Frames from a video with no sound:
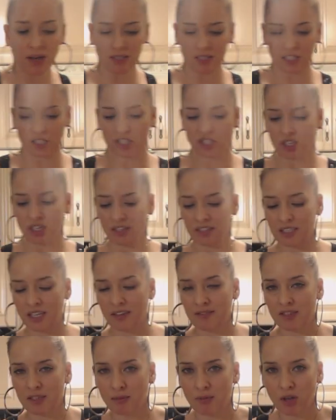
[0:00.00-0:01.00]
pasta shells.
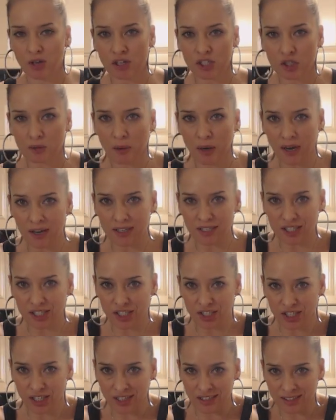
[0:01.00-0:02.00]
I have some large
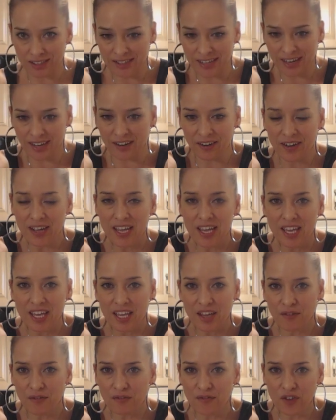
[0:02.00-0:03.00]
pasta shells. Now,
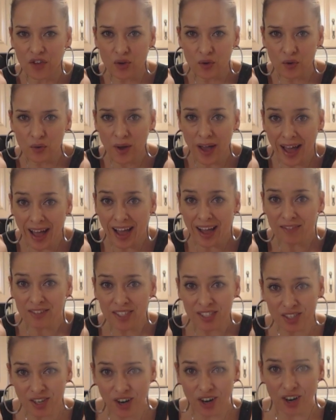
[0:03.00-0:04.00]
if you
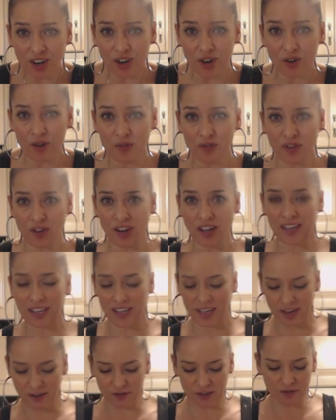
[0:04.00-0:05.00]
have escargot, if you're
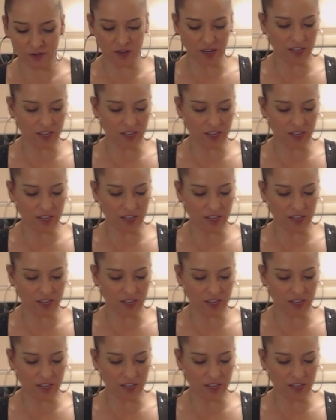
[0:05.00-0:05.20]
lucky enough to